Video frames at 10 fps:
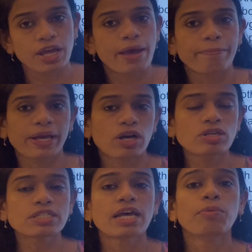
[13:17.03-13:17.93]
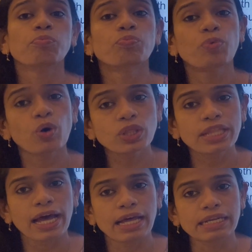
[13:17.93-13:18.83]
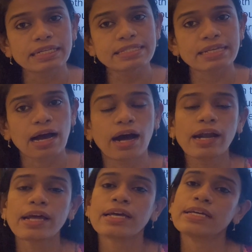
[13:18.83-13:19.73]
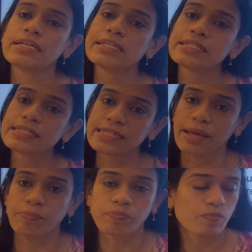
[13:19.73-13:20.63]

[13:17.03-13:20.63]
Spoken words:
because both the alleles are same.